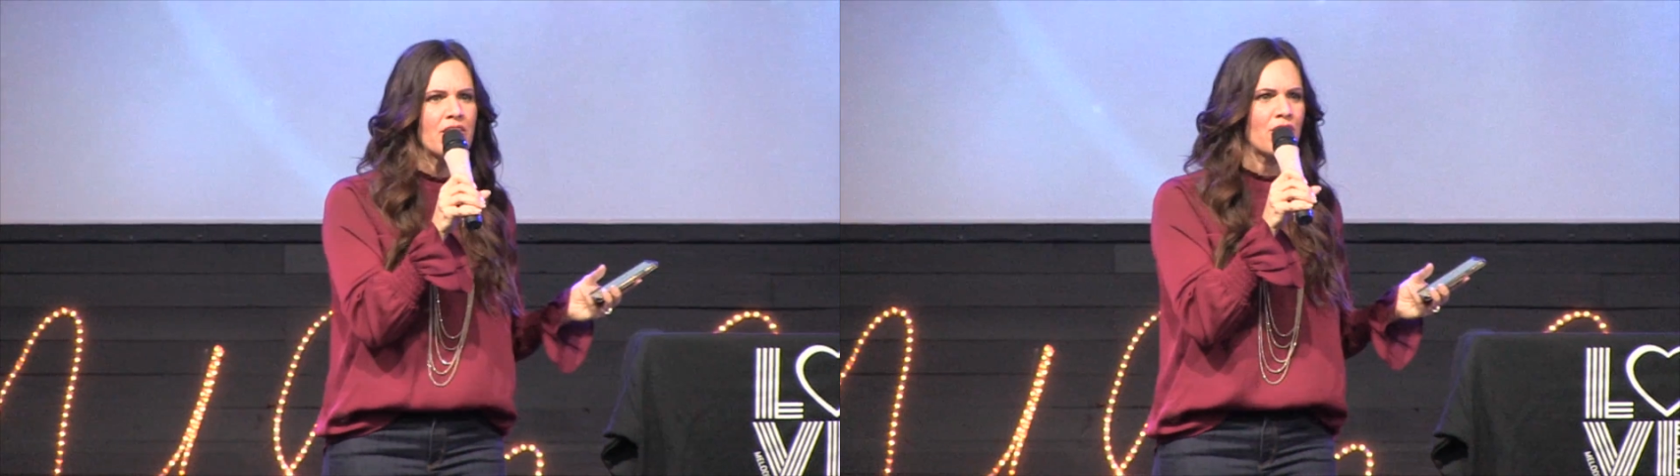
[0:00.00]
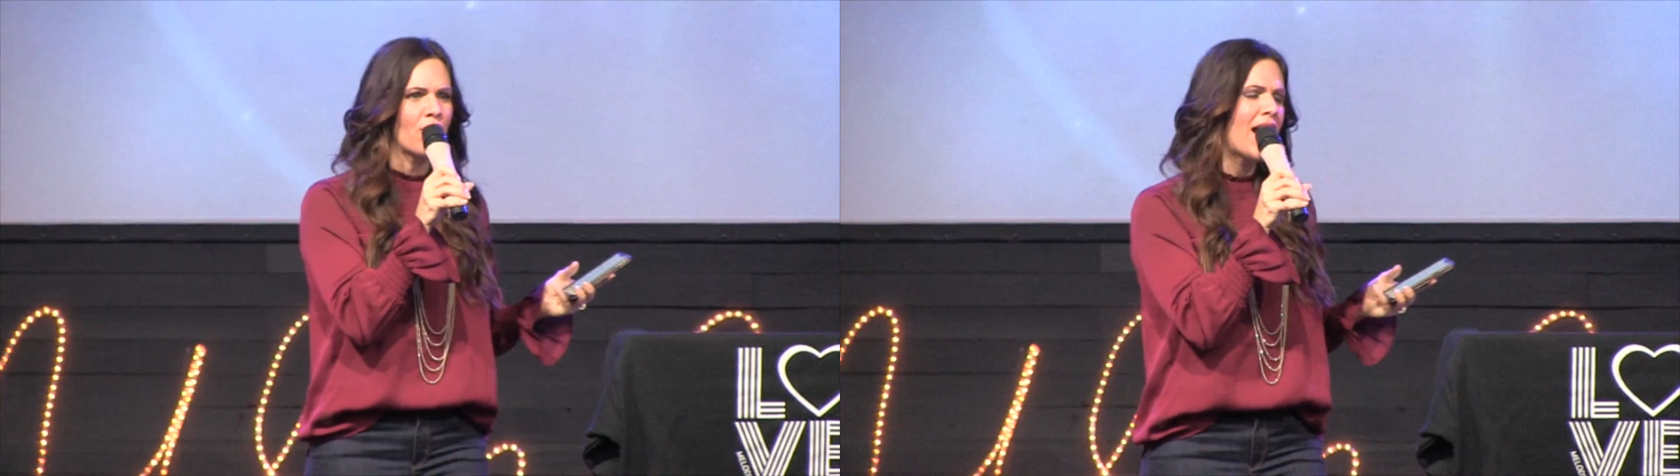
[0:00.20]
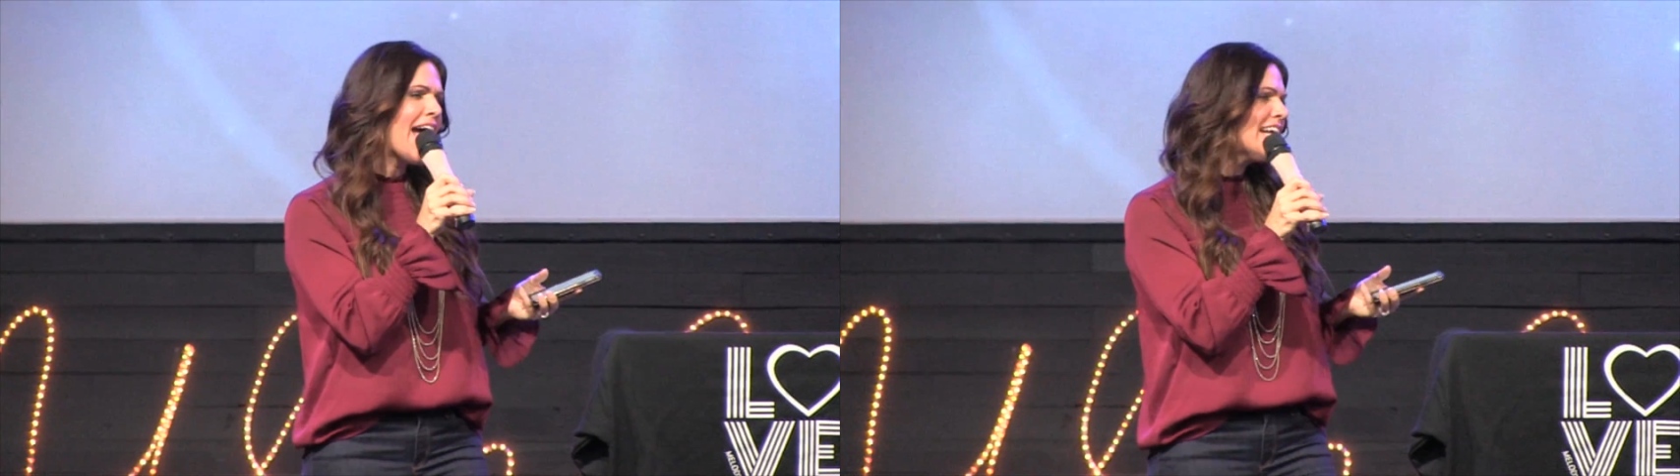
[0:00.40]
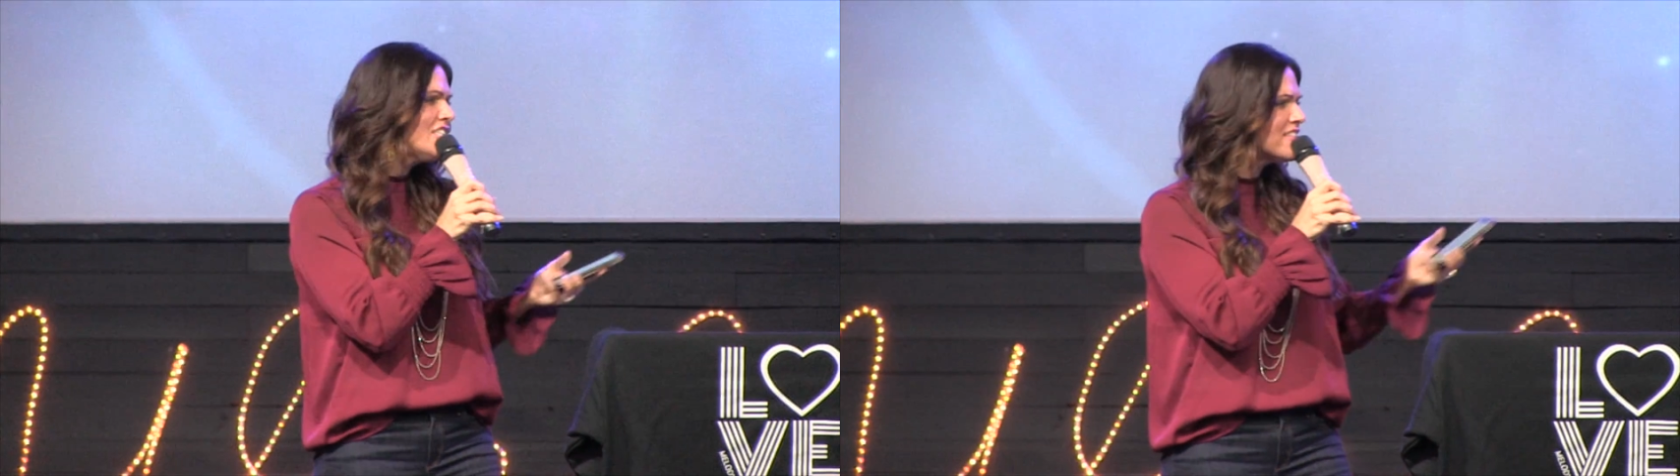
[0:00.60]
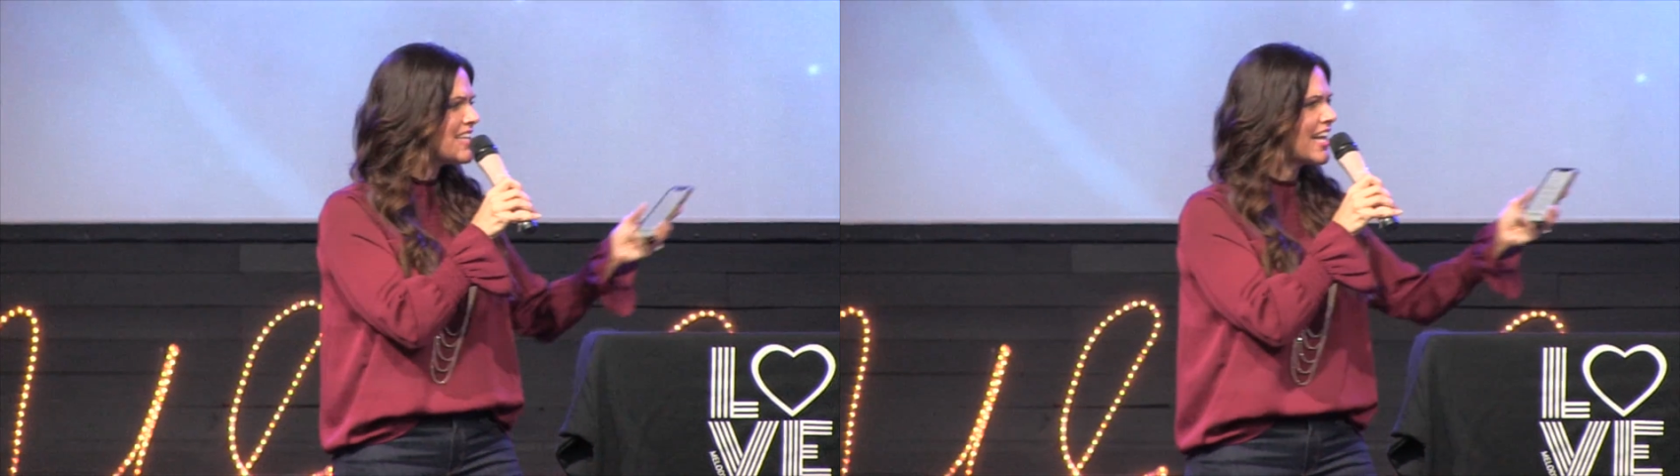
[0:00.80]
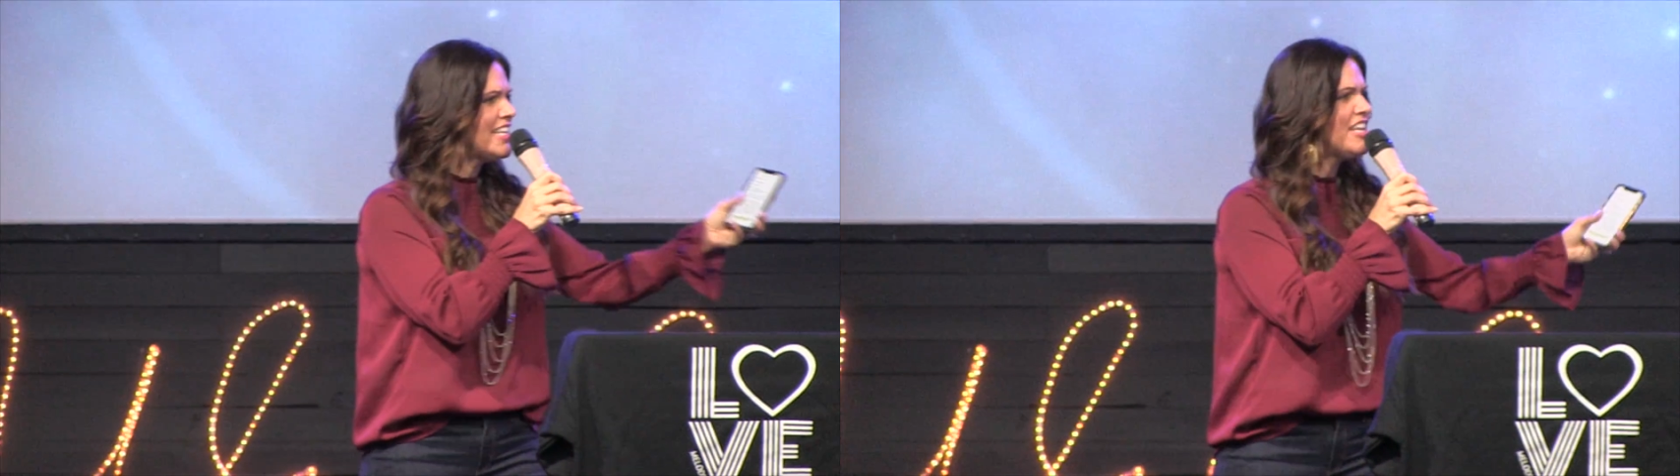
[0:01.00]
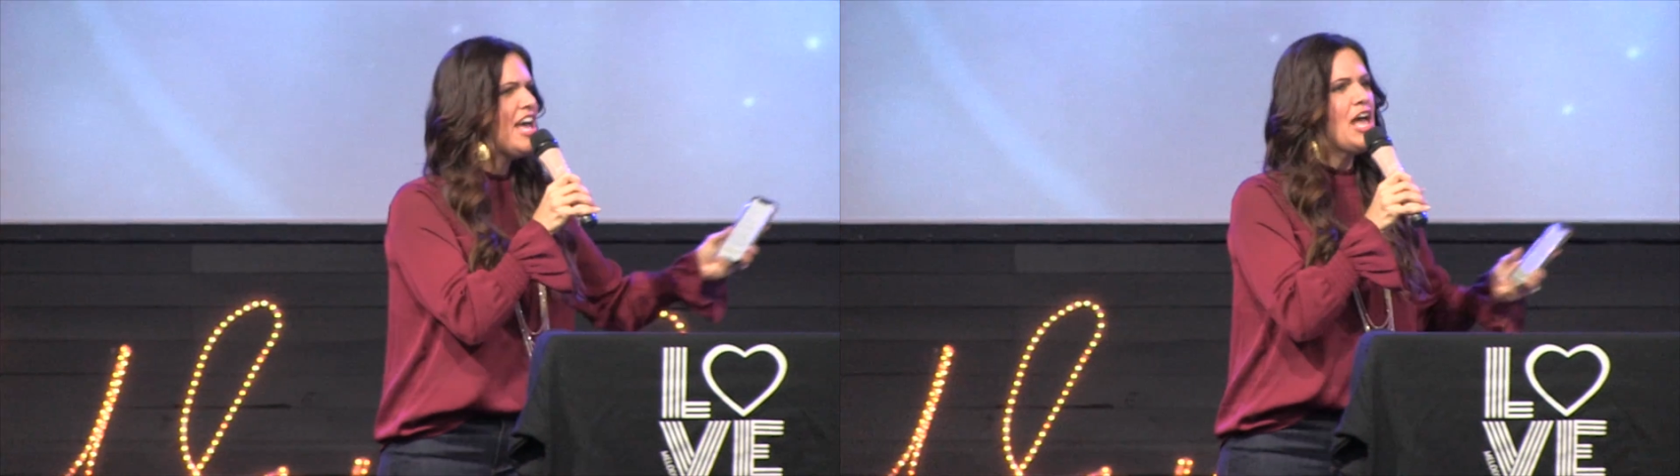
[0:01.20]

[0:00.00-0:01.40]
or I, I just I can